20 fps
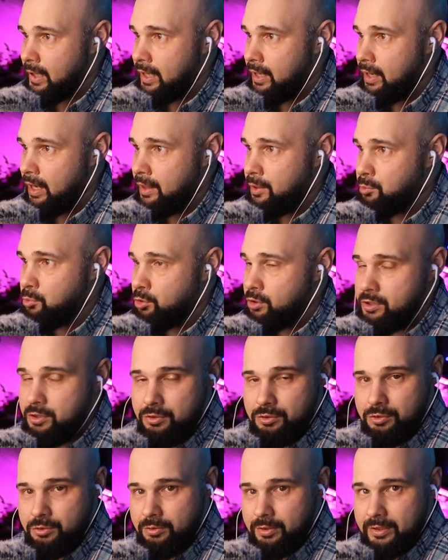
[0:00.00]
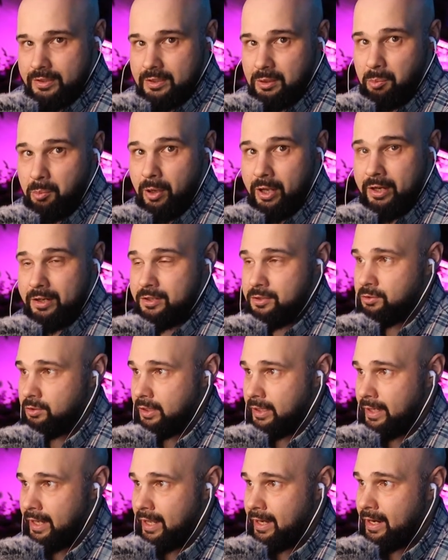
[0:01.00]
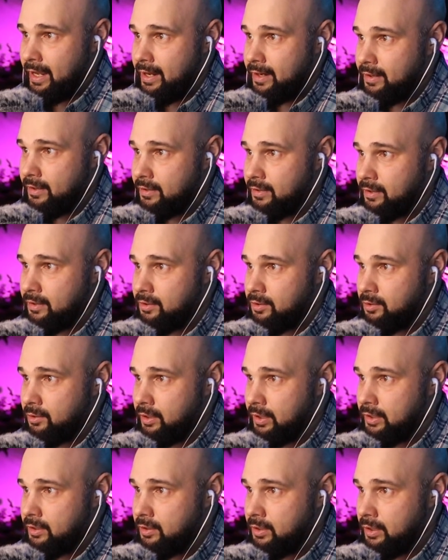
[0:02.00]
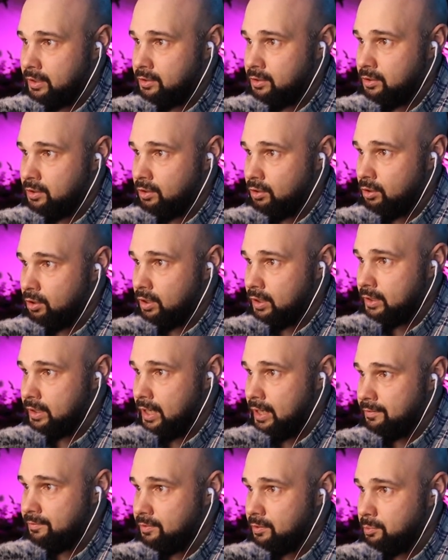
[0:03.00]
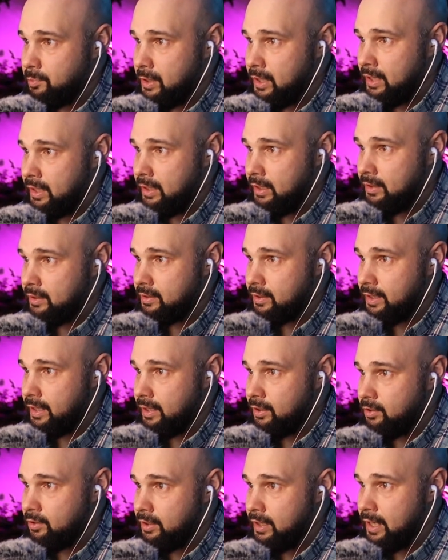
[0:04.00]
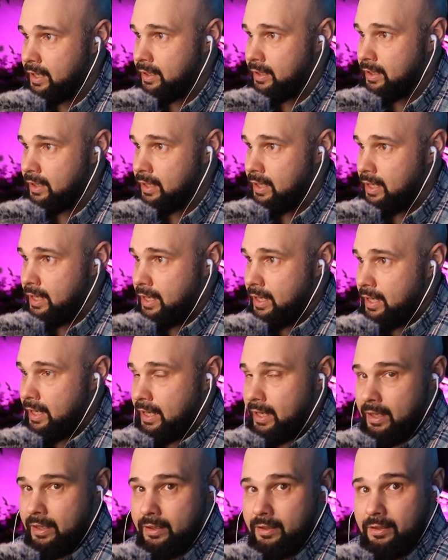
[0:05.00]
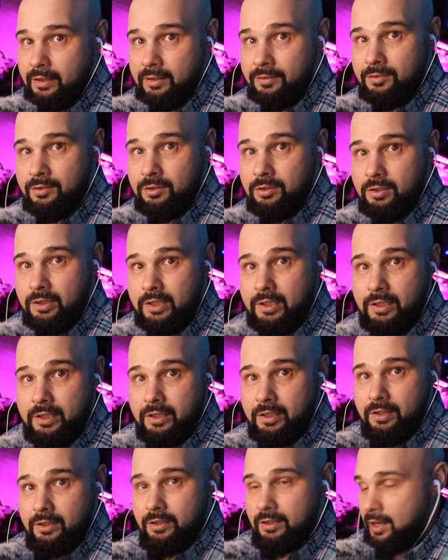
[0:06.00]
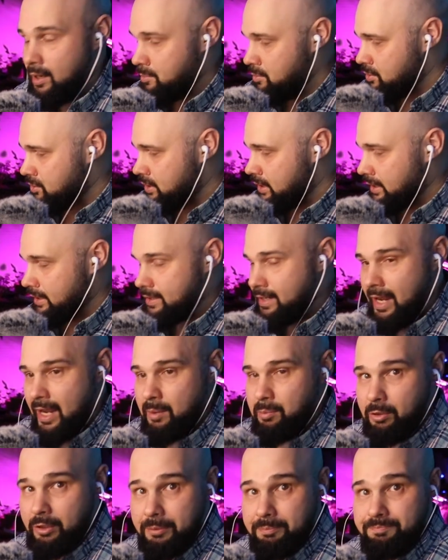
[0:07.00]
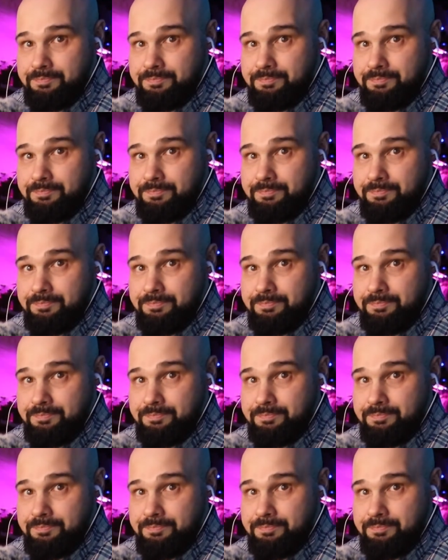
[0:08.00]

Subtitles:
The more you do this, the better you'll get at it. I know it took a long time for me to get good at it. And if you look here, I'm using a tablet.